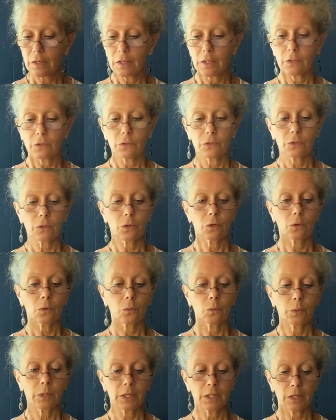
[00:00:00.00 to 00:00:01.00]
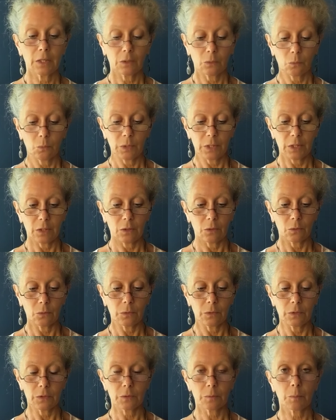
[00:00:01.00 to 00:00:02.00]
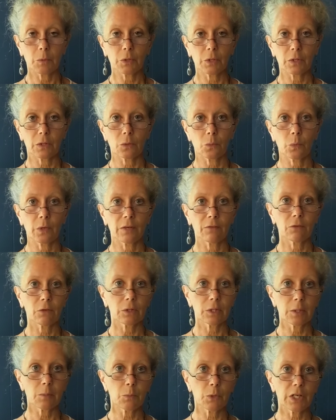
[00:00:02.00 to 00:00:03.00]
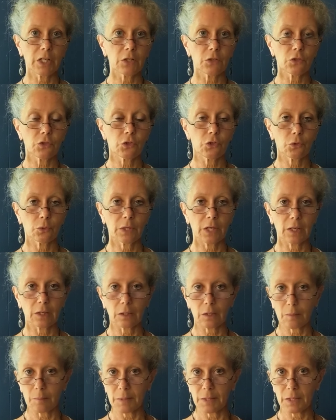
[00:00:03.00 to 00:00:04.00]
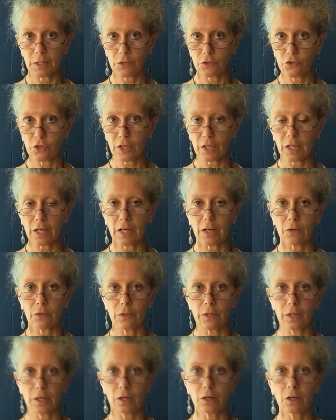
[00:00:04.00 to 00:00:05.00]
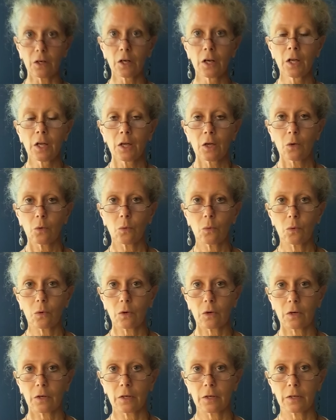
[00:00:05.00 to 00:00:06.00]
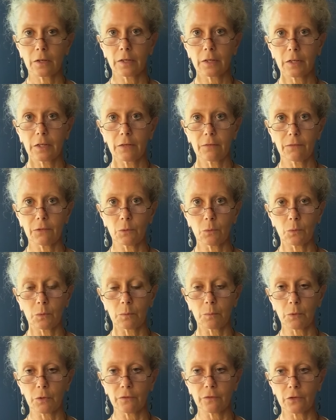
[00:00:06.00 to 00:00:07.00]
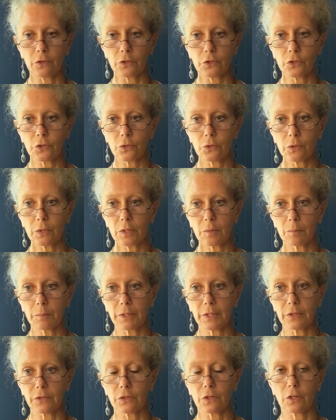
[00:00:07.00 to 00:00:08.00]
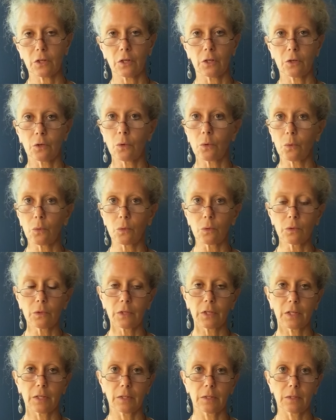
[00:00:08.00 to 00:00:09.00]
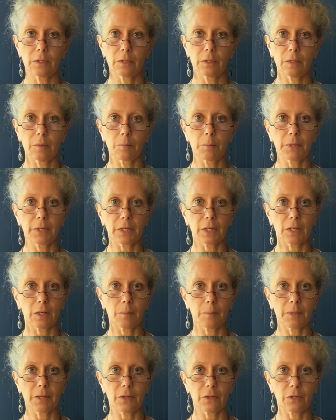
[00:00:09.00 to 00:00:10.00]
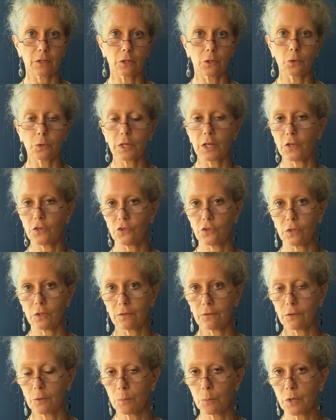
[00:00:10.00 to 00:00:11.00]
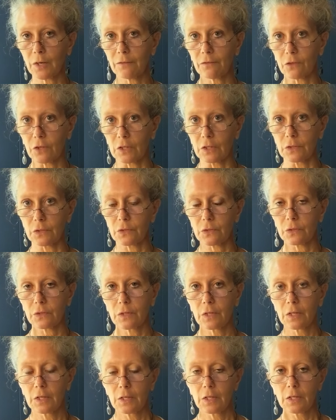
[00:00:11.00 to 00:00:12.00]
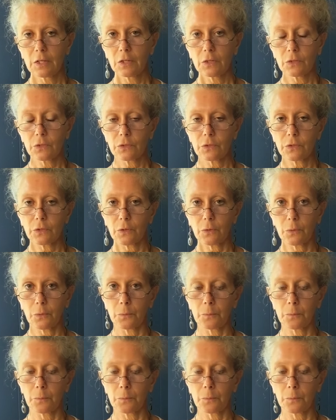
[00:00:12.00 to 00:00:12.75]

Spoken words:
And so we own this book at the Waverly Branch. You can come in and check it out there, or if you would prefer to, you can place it on hold and pick it up at the location of your preference. So